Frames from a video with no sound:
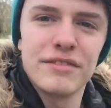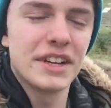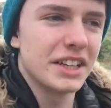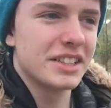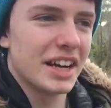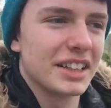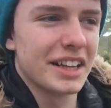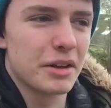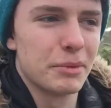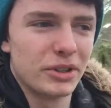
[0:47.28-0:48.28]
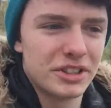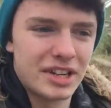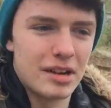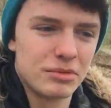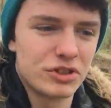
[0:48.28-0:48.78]
have nearly died like a million
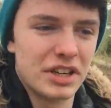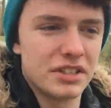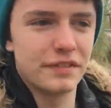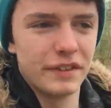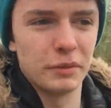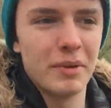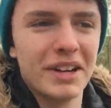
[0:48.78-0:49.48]
times trying to film.